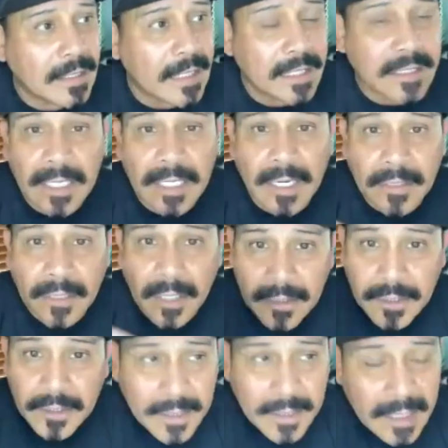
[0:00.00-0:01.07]
that's, I, I,
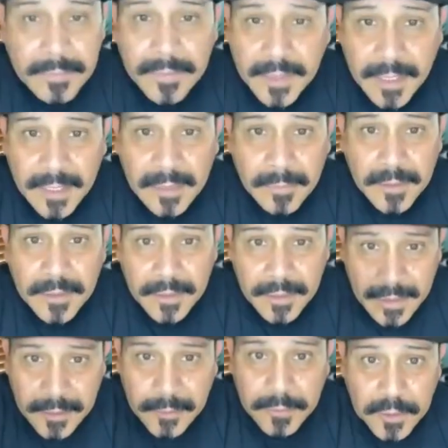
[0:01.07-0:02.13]
you gotta be kidding me.
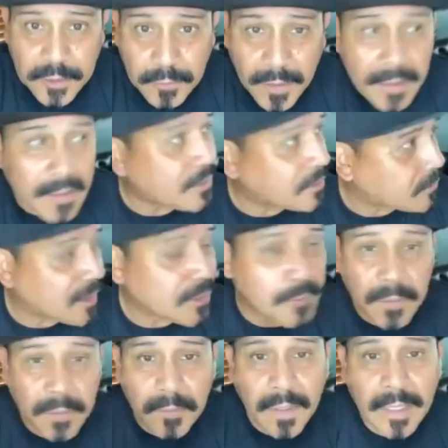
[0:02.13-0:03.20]
That's what you want. And they, so that's
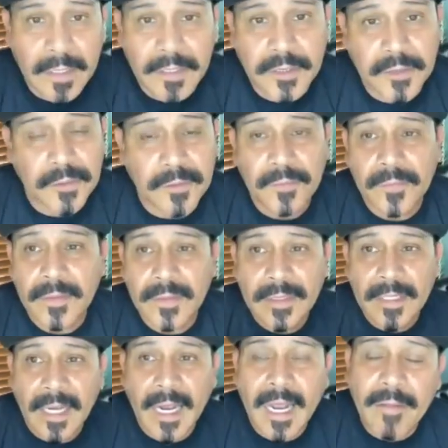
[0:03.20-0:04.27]
what we want. So
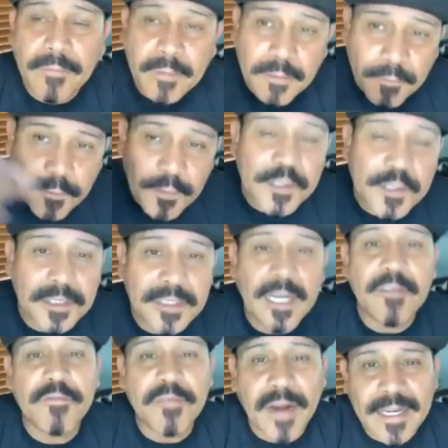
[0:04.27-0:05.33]
after the first season,
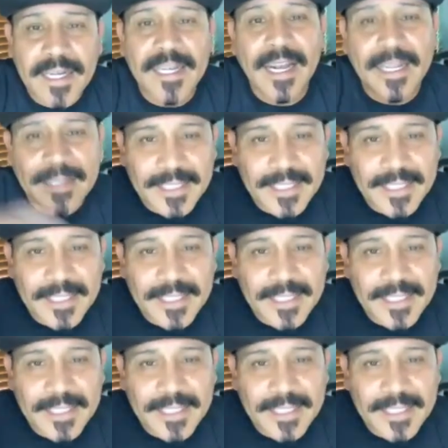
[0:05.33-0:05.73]
I finally got the